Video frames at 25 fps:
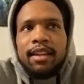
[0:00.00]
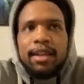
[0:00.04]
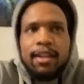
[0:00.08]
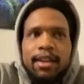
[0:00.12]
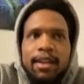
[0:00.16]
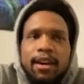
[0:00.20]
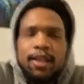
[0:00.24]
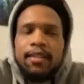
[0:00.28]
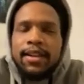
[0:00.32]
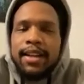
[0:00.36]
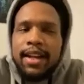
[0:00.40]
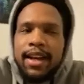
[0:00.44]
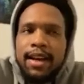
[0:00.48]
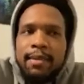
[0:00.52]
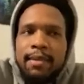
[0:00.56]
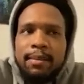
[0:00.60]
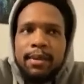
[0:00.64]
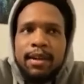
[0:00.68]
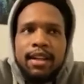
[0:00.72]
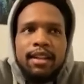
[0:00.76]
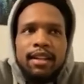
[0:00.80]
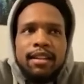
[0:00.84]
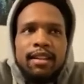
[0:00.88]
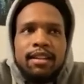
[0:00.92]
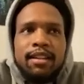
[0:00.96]
COVID
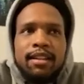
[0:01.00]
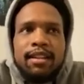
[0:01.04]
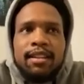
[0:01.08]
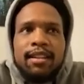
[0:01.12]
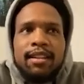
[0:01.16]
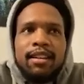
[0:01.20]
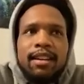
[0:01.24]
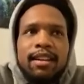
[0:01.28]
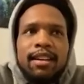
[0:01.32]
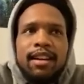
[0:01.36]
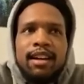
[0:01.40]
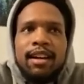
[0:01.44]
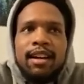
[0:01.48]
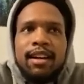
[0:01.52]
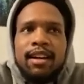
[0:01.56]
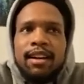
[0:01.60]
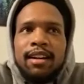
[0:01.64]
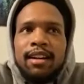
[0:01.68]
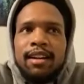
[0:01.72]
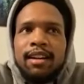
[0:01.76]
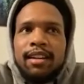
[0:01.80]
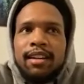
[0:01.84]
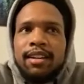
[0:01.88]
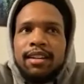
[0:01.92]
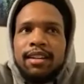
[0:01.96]
happened.
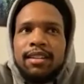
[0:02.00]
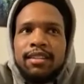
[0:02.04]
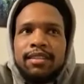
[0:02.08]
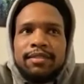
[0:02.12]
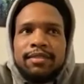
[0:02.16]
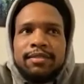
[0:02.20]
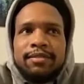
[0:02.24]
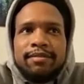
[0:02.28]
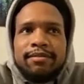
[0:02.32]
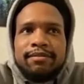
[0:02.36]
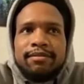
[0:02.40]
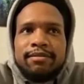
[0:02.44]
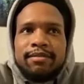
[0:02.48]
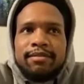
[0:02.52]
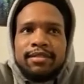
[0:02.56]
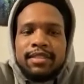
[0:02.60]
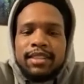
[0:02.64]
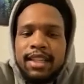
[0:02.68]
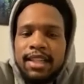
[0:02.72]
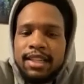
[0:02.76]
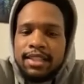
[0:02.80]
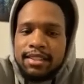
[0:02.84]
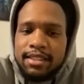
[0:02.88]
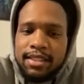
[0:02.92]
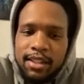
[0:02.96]

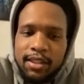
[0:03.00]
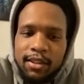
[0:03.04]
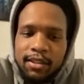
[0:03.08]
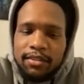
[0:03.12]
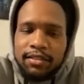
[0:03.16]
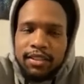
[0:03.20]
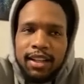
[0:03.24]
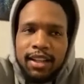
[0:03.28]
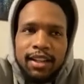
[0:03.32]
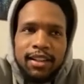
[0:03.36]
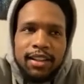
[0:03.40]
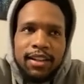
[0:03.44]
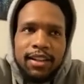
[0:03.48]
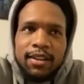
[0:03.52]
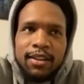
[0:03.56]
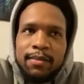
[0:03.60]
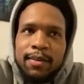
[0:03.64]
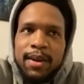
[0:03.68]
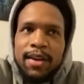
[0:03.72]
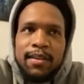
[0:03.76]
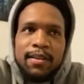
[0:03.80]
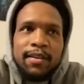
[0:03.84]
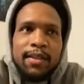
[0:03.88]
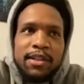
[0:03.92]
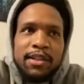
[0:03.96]
A single father.
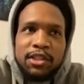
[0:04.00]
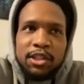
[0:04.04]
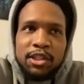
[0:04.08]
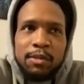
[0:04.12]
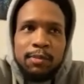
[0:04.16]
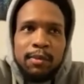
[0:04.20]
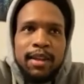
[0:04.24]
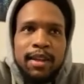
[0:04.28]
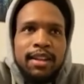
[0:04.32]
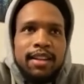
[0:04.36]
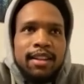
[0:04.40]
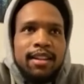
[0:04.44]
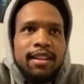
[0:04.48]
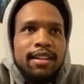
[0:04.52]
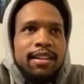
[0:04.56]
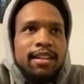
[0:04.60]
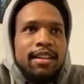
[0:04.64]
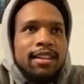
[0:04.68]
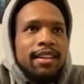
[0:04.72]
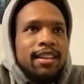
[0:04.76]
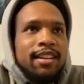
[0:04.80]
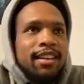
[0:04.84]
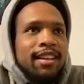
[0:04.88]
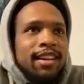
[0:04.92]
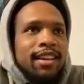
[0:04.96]
My relationship ended.
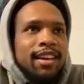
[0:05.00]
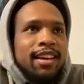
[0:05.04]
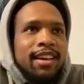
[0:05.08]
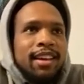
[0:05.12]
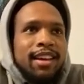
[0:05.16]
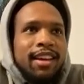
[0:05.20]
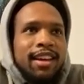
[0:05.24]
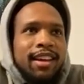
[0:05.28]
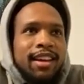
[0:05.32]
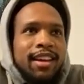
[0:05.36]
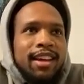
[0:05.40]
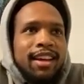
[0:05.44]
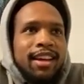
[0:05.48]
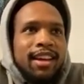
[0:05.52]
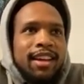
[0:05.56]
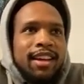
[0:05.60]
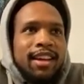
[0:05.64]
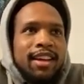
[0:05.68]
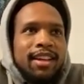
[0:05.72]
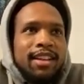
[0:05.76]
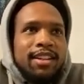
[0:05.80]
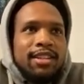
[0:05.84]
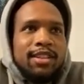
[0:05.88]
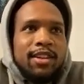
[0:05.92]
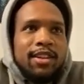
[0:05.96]

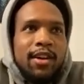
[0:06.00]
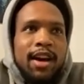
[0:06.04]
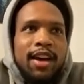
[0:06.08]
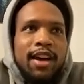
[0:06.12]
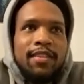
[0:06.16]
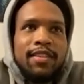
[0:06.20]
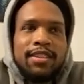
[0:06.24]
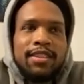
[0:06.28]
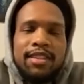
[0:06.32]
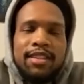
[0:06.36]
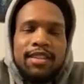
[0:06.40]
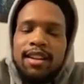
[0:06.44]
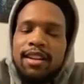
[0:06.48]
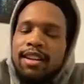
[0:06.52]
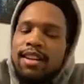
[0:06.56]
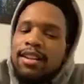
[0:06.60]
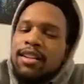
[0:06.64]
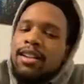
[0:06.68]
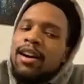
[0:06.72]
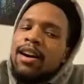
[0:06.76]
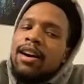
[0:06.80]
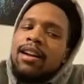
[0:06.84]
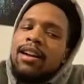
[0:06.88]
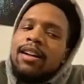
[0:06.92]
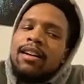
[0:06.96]
So I have a son and a
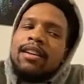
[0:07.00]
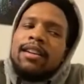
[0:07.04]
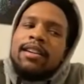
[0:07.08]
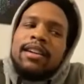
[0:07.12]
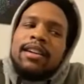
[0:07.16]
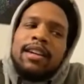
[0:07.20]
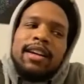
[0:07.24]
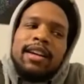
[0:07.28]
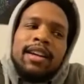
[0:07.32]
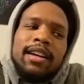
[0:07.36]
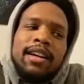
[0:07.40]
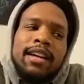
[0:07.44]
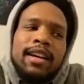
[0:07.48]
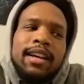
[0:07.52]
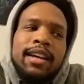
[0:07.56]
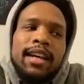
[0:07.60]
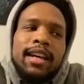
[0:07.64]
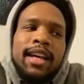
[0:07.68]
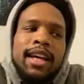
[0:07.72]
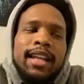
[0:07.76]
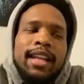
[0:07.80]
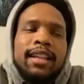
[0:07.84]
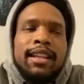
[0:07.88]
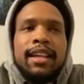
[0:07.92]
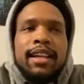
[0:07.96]
daughter,
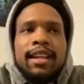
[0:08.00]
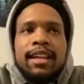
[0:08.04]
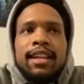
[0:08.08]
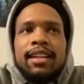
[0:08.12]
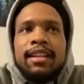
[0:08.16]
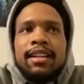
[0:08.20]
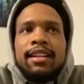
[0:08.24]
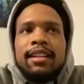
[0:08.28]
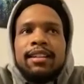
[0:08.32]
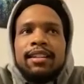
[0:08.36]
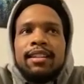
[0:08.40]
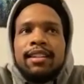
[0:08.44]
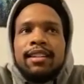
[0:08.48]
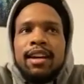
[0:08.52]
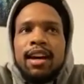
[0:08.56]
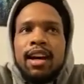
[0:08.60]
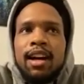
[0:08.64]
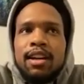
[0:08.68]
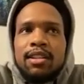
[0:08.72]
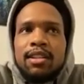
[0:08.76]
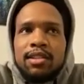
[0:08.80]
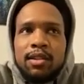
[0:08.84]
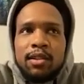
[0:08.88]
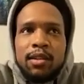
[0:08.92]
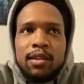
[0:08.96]
and then
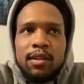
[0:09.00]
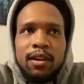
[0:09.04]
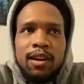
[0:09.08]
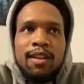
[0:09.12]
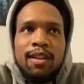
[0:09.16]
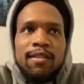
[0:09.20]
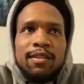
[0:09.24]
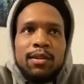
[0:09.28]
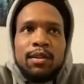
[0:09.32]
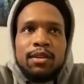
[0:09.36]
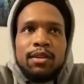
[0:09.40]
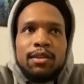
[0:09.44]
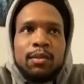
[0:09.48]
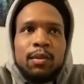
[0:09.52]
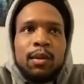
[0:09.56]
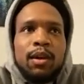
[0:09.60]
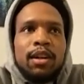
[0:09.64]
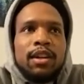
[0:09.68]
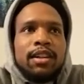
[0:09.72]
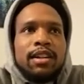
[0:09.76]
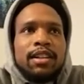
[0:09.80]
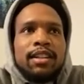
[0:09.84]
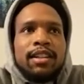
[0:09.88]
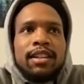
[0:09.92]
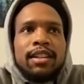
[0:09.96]
also COVID with
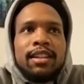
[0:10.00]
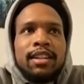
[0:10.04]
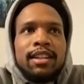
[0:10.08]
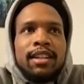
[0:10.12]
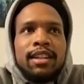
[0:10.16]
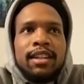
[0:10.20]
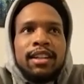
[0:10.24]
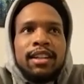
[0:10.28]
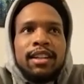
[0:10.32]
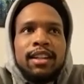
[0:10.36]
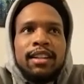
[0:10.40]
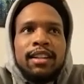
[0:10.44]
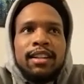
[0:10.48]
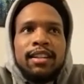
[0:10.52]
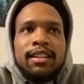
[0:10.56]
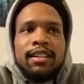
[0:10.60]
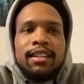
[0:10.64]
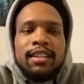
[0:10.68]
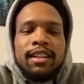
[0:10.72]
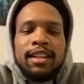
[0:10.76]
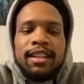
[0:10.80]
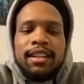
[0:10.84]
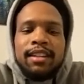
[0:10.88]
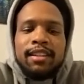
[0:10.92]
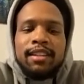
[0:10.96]
work and
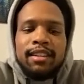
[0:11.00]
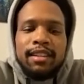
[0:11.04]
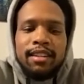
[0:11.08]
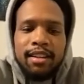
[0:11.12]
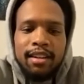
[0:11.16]
like